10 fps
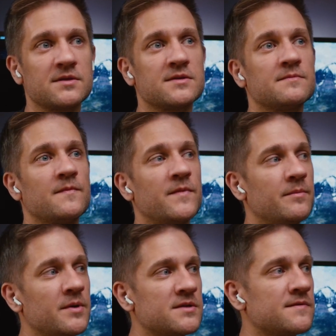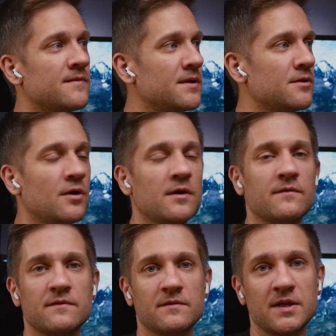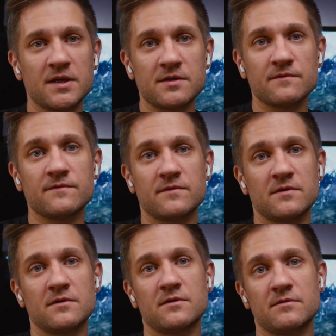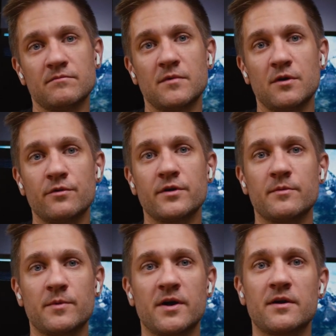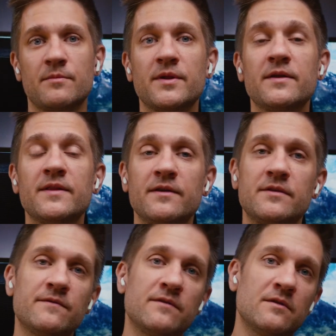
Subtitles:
It's the best when you have native learning program, native